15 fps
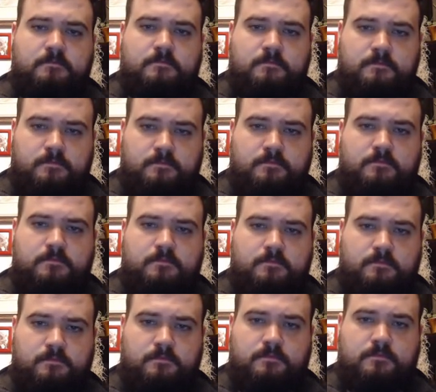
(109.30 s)

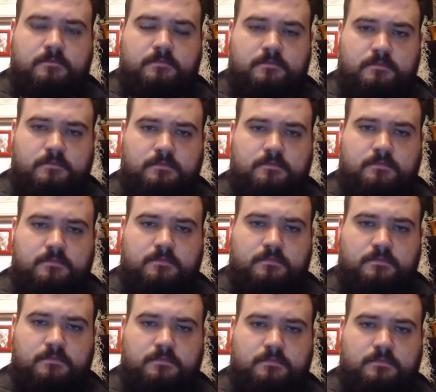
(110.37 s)

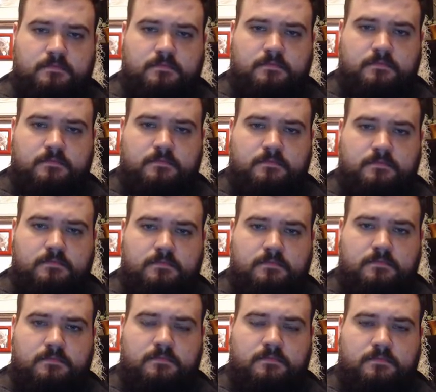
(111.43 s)

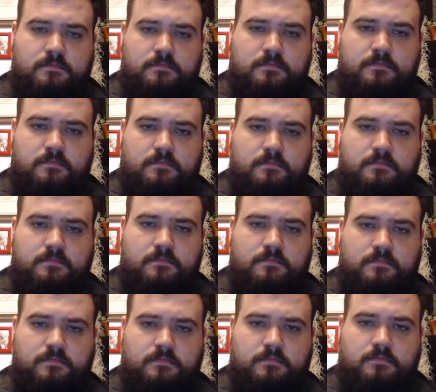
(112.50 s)

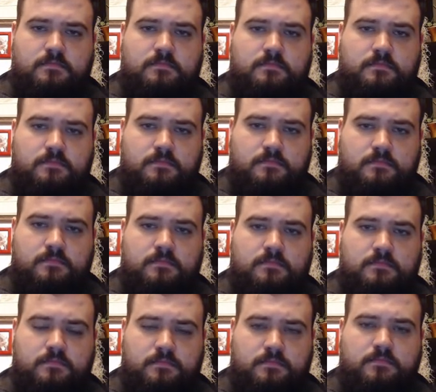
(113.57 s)

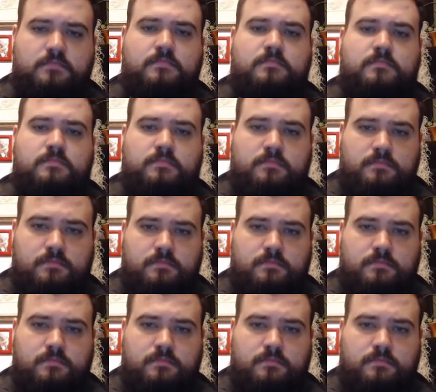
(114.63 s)
(silent)